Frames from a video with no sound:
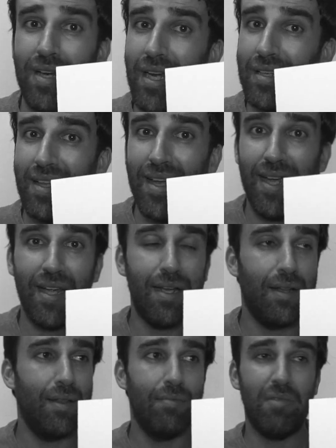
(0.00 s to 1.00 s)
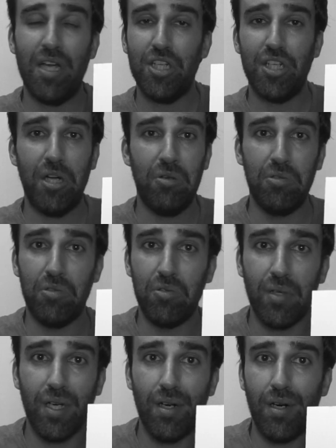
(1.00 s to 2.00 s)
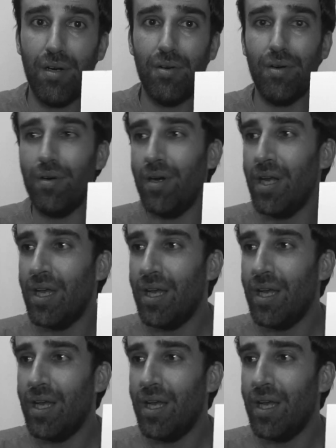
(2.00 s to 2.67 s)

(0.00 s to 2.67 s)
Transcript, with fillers: that I take and I share on Twitter, or